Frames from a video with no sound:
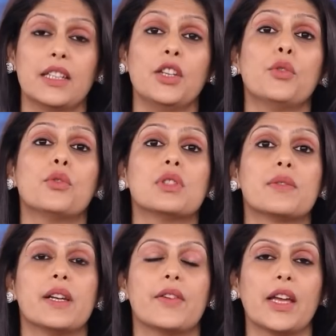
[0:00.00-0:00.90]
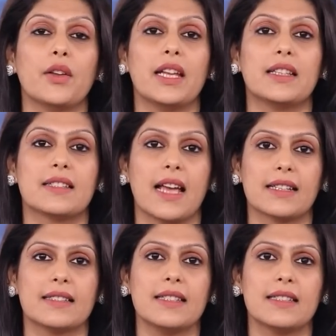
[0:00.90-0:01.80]
The new rules will regulate this
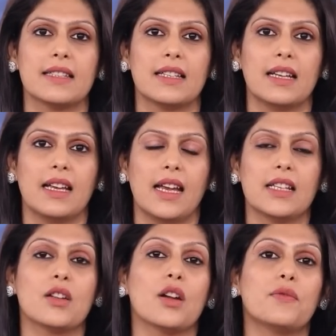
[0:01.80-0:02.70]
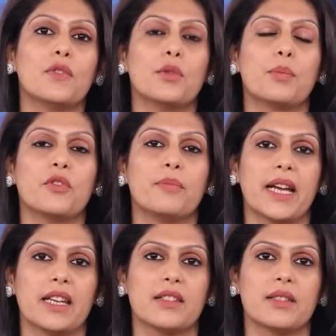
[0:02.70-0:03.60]
access. It's not a foolproof
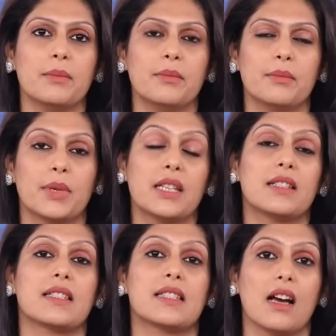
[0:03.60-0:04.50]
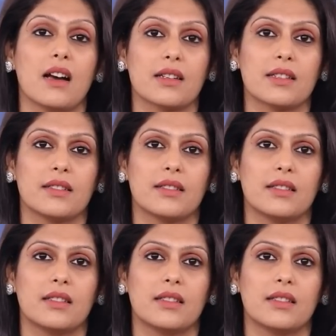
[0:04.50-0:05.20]
mechanism, but it's a start.